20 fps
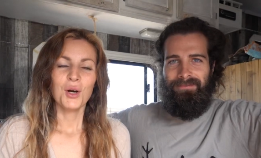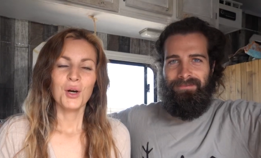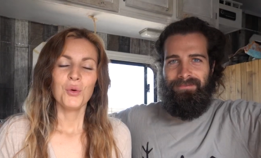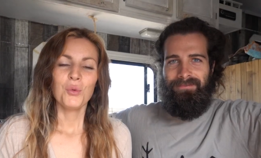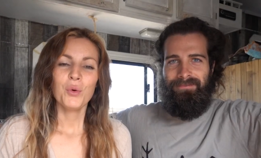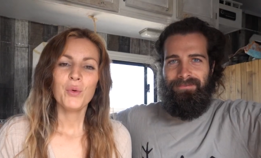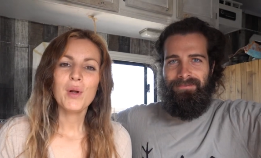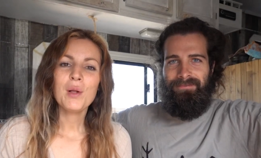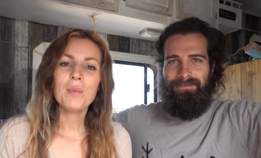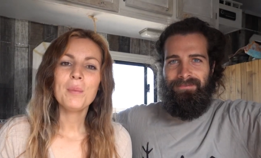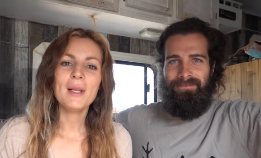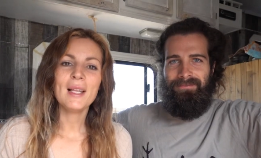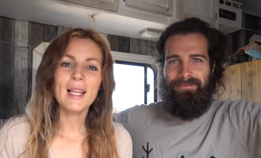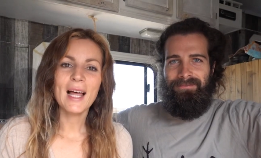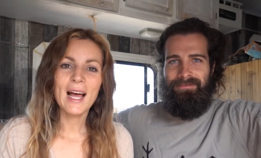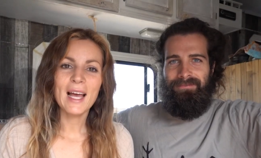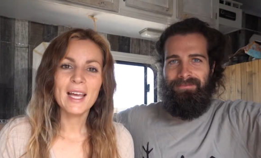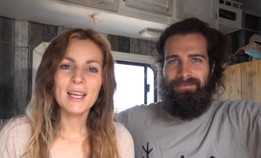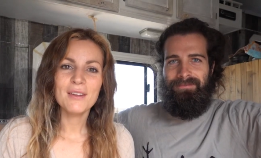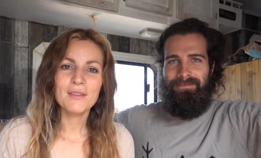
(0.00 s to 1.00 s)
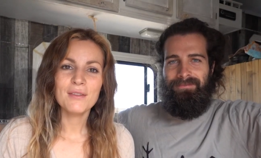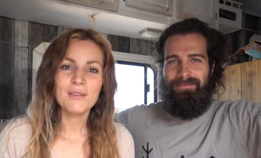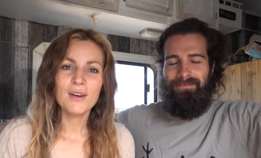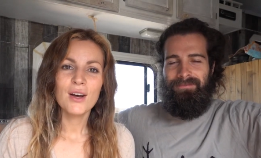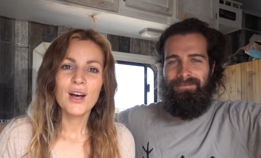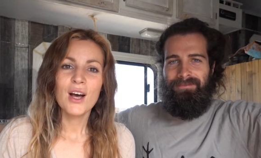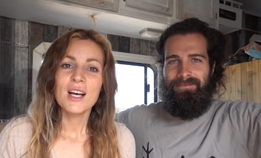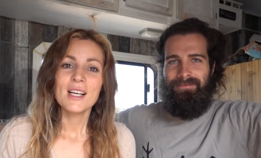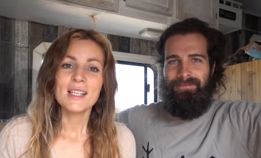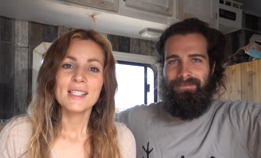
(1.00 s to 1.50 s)
Speaker 1: We will be live
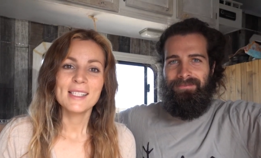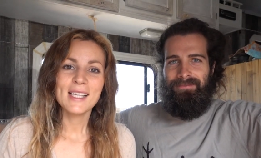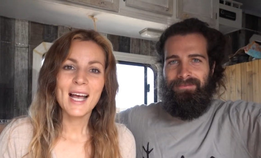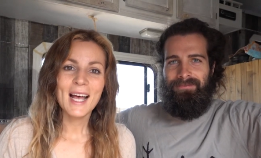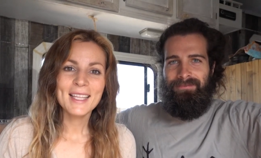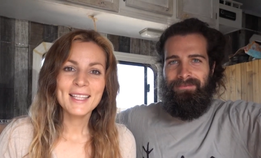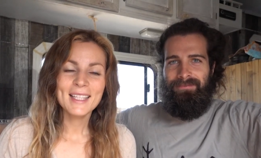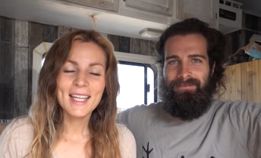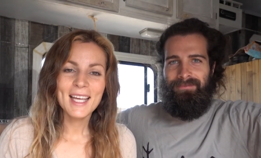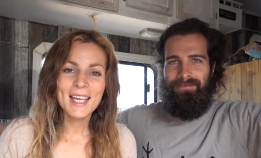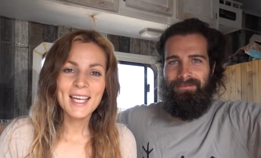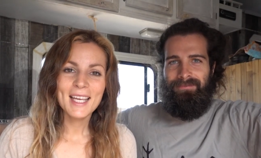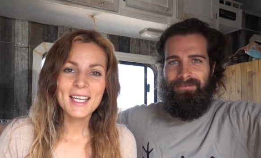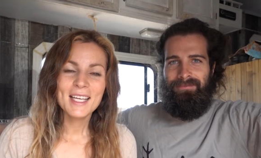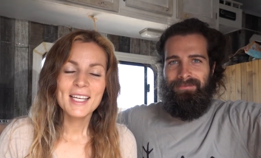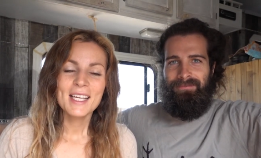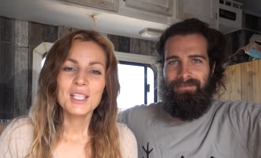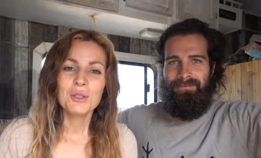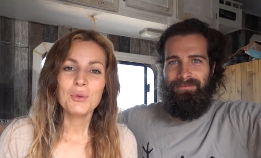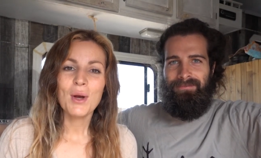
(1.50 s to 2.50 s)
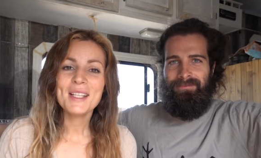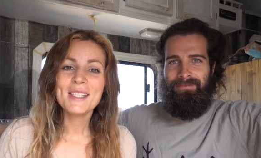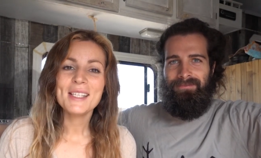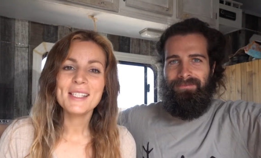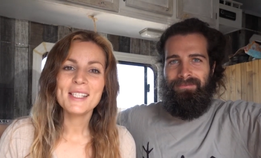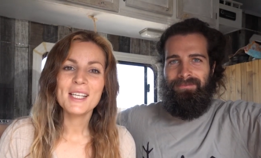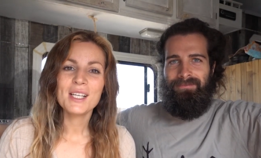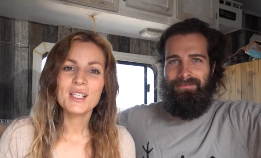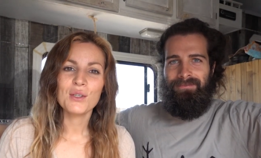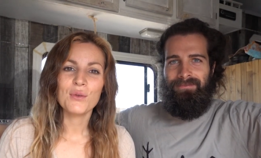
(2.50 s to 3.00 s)
Sunday,
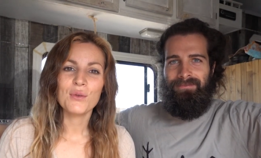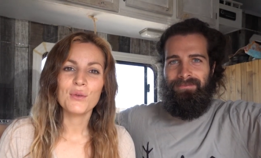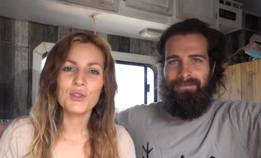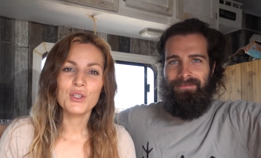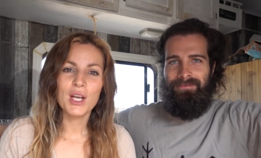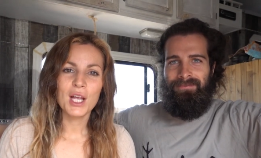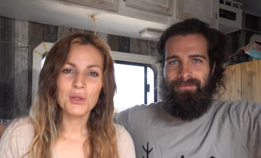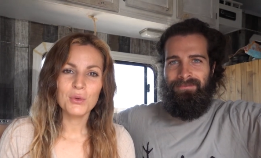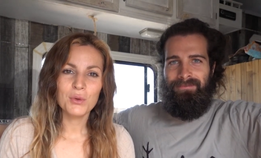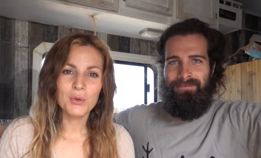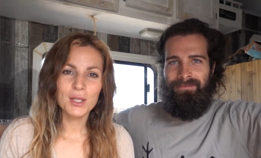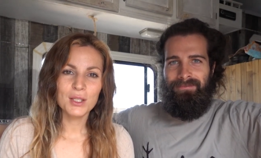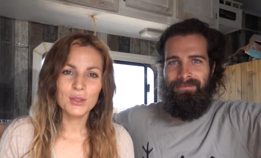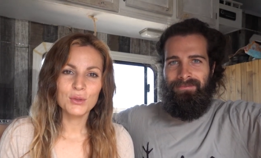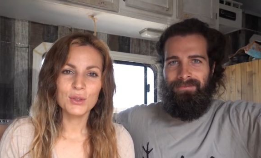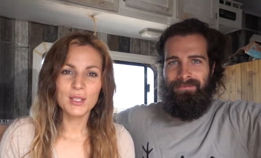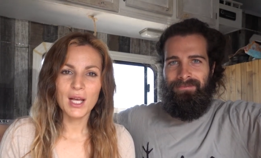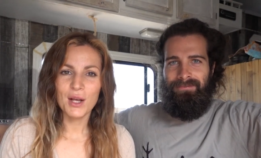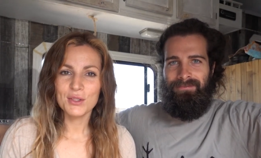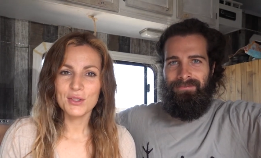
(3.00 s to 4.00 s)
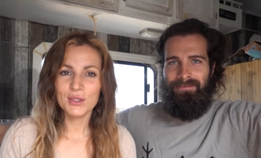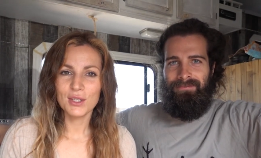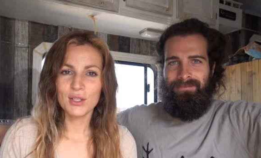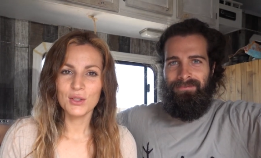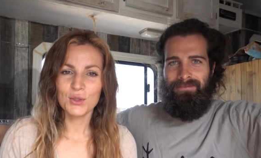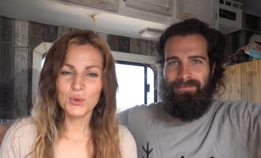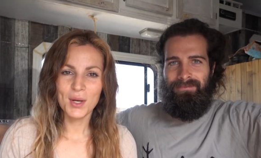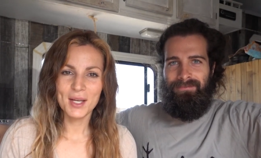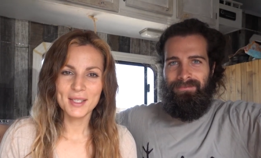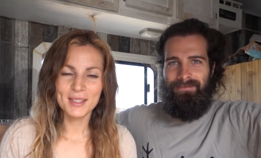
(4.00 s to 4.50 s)
26th of January
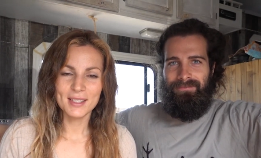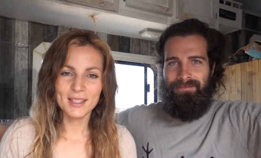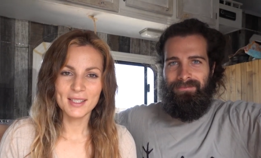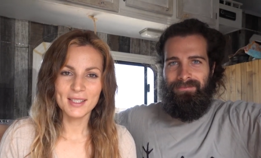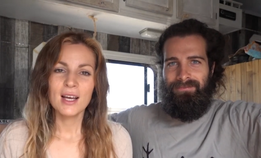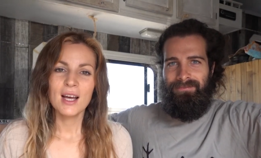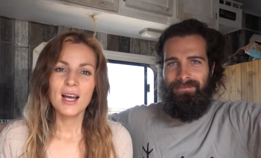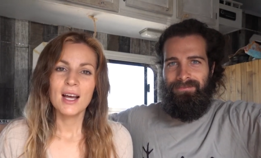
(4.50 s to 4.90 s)
2020,